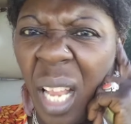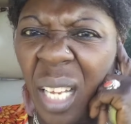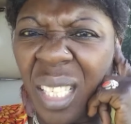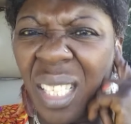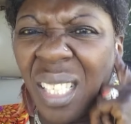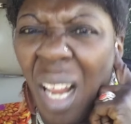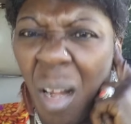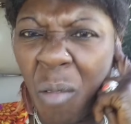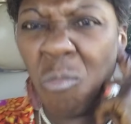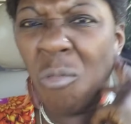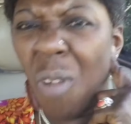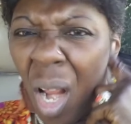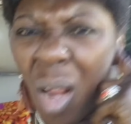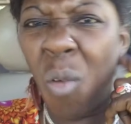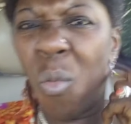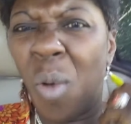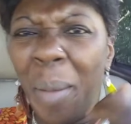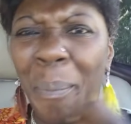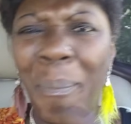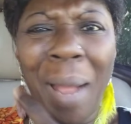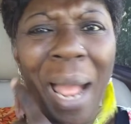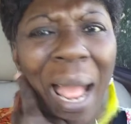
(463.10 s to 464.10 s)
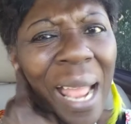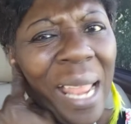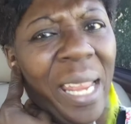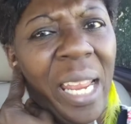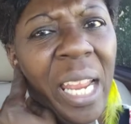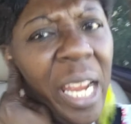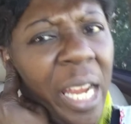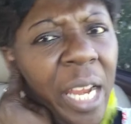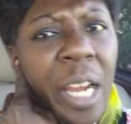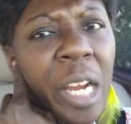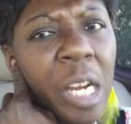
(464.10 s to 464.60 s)
is something wrong with my
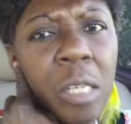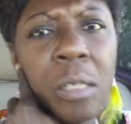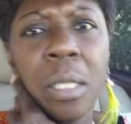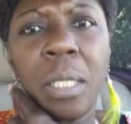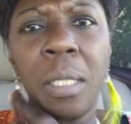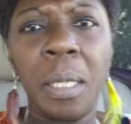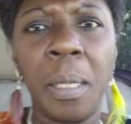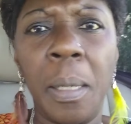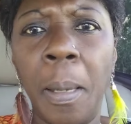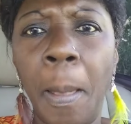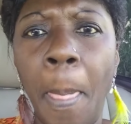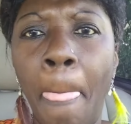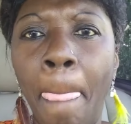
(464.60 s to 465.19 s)
ears